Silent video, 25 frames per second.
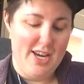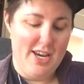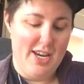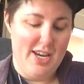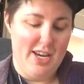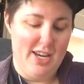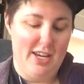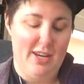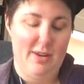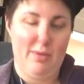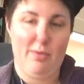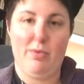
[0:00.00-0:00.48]

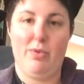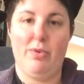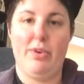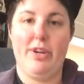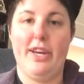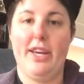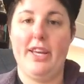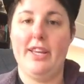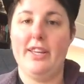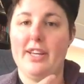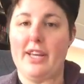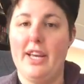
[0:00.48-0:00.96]
it will
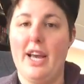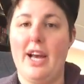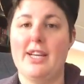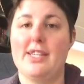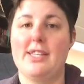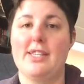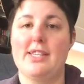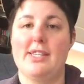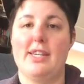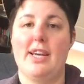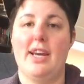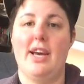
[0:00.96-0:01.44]
get the
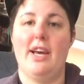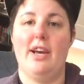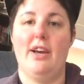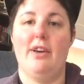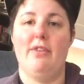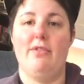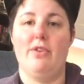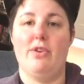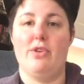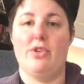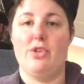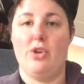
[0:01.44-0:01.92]
gases out
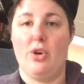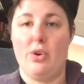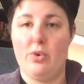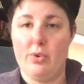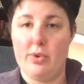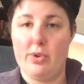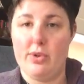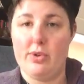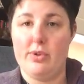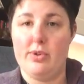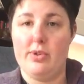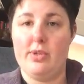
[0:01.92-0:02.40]
of your
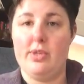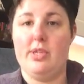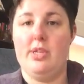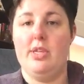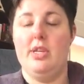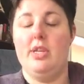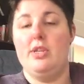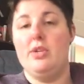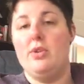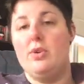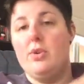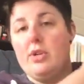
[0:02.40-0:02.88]
shoulders.
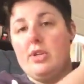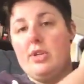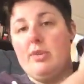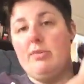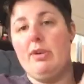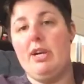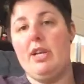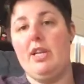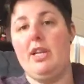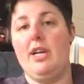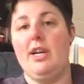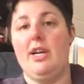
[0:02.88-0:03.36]
Talked in
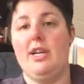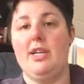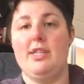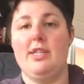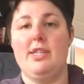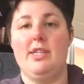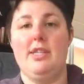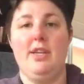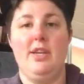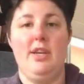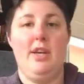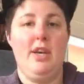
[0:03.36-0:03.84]
my
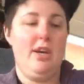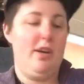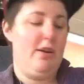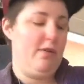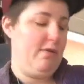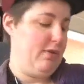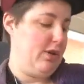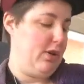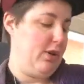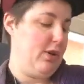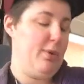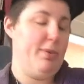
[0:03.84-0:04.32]
last
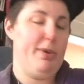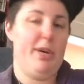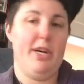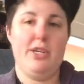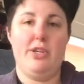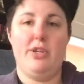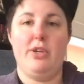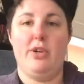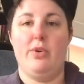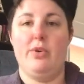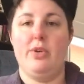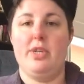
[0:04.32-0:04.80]
video about
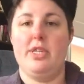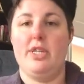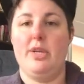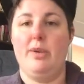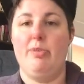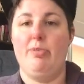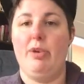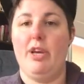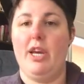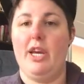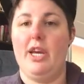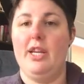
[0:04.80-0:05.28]
shoulder
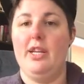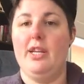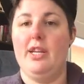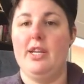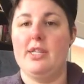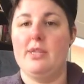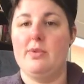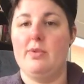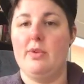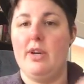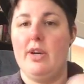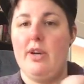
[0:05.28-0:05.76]
tip pain.
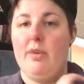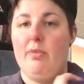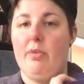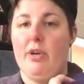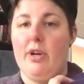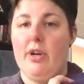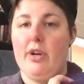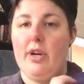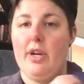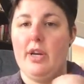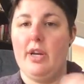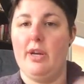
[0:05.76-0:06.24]
That's why I'm
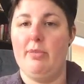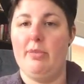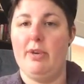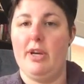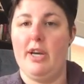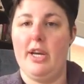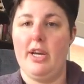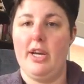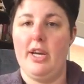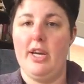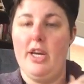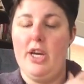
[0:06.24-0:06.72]
wearing
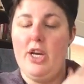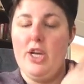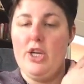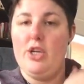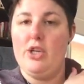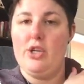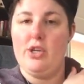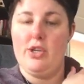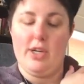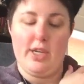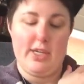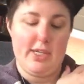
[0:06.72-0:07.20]
my
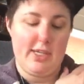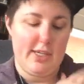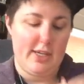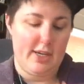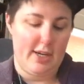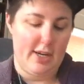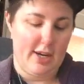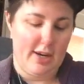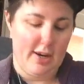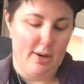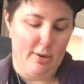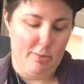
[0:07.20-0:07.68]

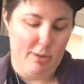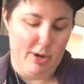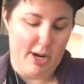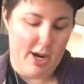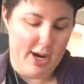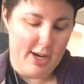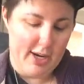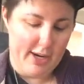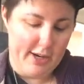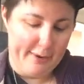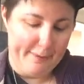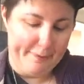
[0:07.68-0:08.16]
trusty heat
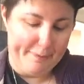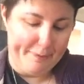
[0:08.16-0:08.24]
pack.